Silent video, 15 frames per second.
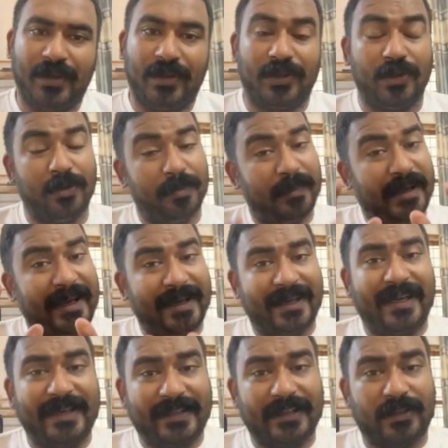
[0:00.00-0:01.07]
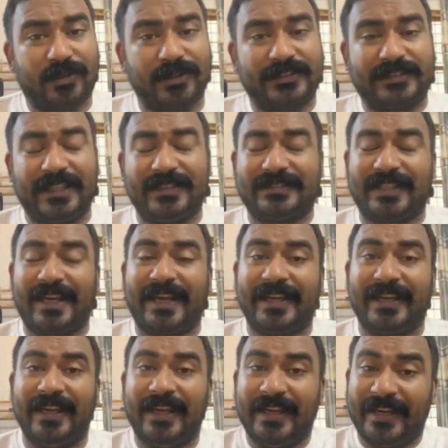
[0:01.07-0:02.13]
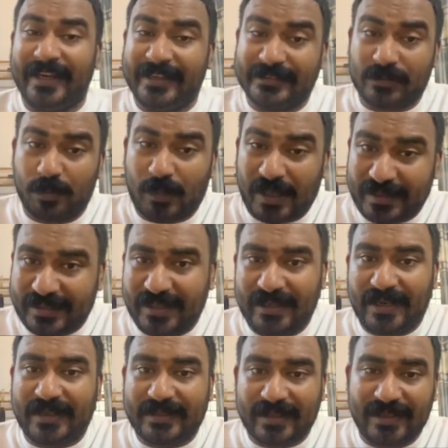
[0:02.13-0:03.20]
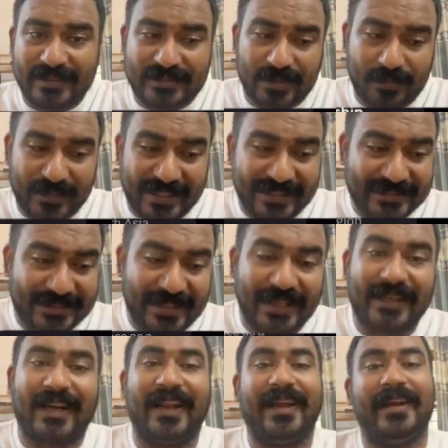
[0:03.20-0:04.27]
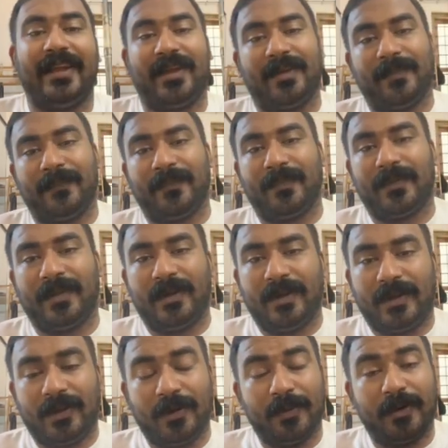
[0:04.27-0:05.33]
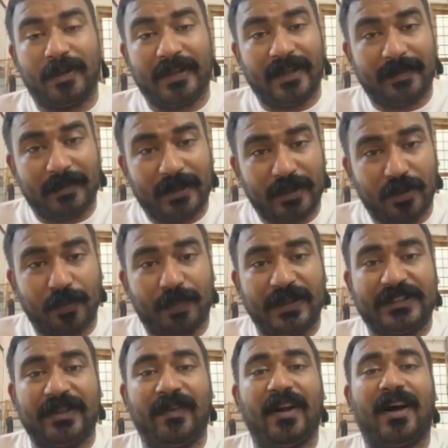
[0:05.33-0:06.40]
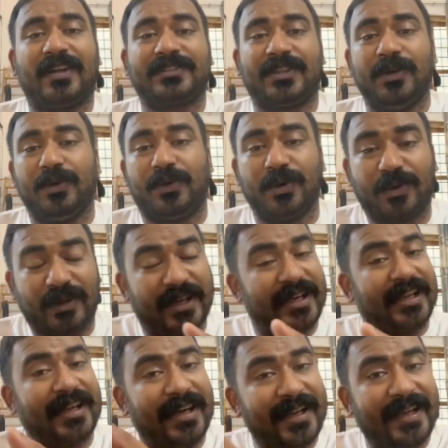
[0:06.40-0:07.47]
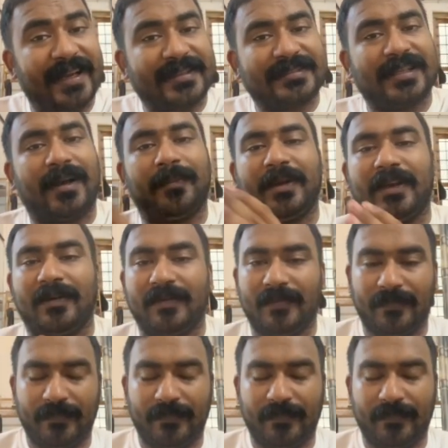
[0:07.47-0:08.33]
You may get the questions like, is multilateralism is declining? The UPSC will ask you to critically examine.